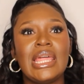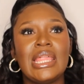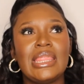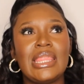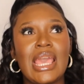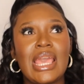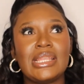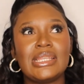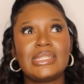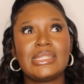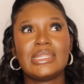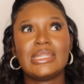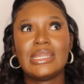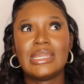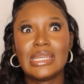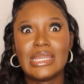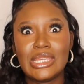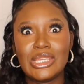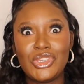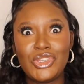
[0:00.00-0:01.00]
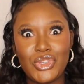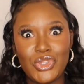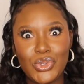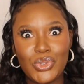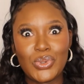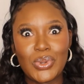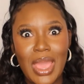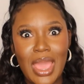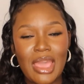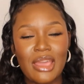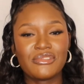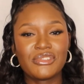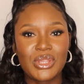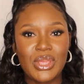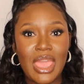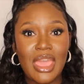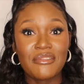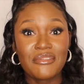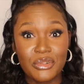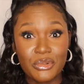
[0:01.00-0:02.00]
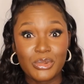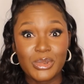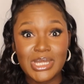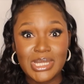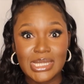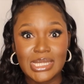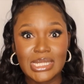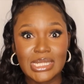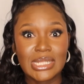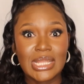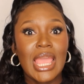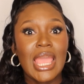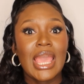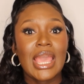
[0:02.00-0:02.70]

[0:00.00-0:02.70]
that you have to have a reason,